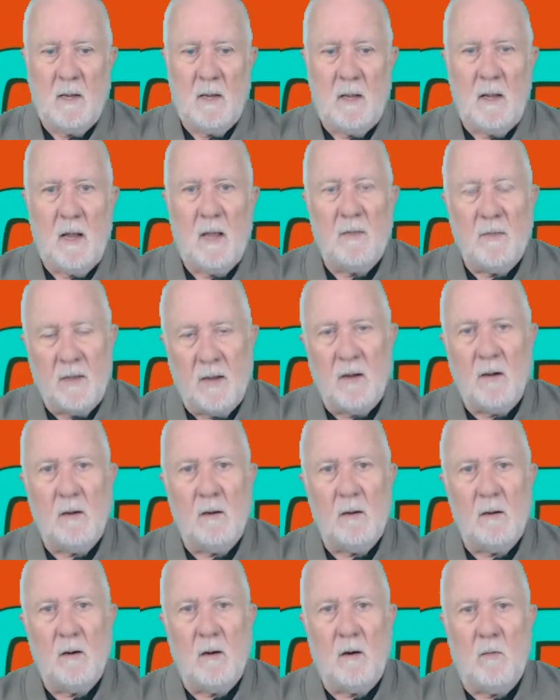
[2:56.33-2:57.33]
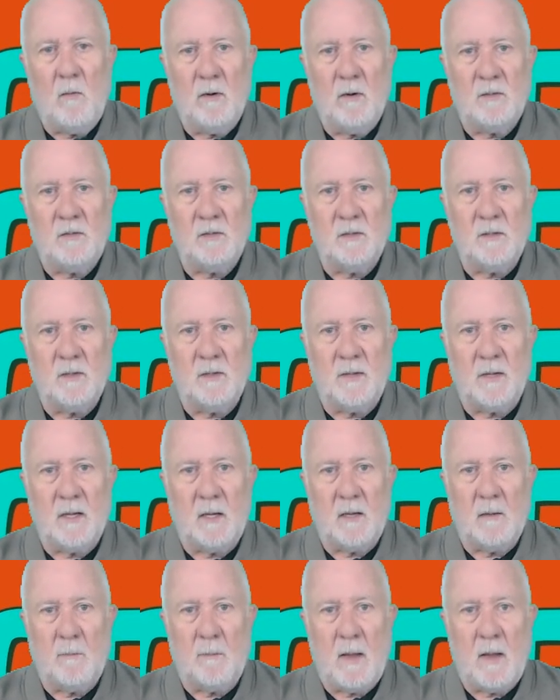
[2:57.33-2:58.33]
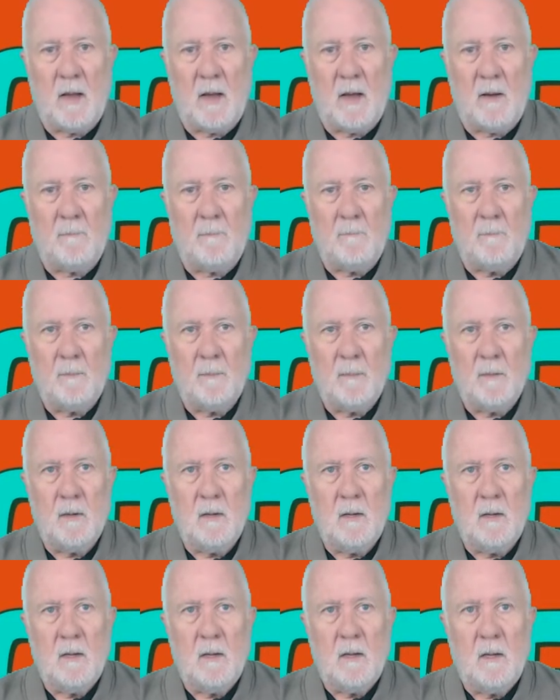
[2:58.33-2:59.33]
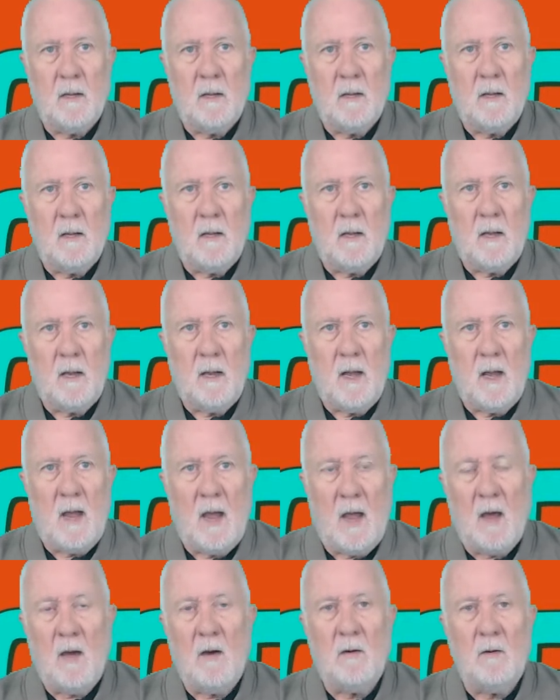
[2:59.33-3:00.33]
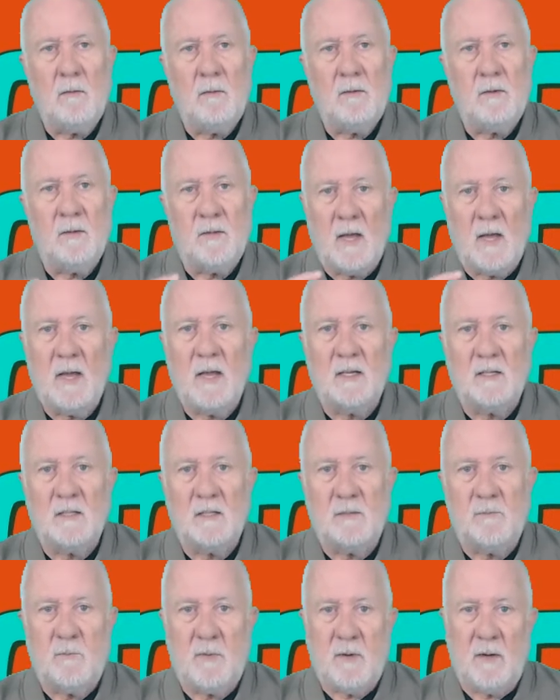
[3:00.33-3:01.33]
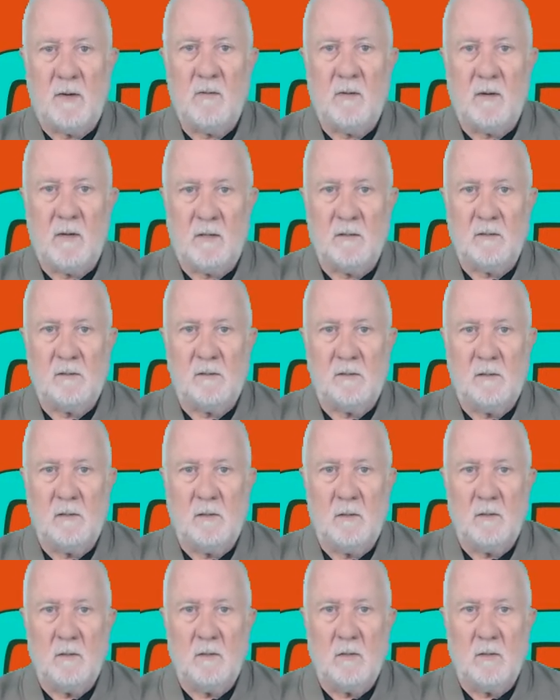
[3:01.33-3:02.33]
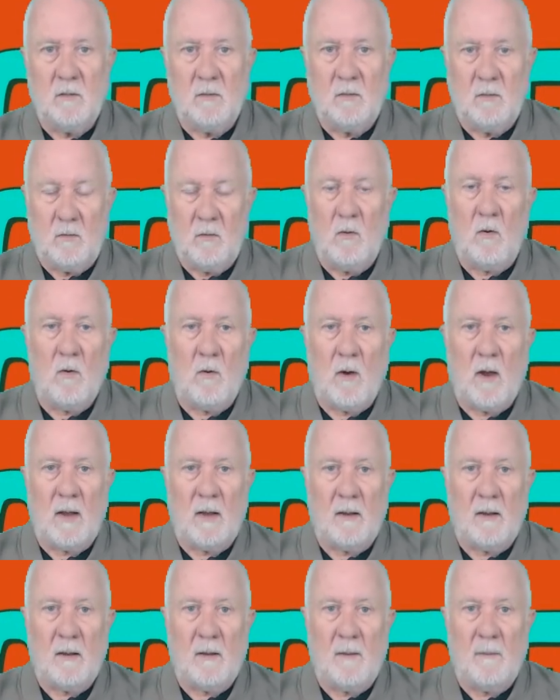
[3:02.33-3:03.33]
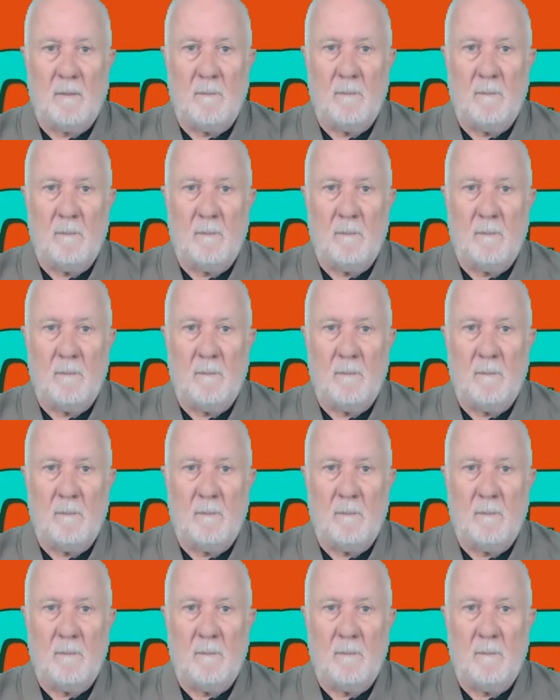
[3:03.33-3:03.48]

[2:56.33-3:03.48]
And then I want you to think about how do they experience your anger?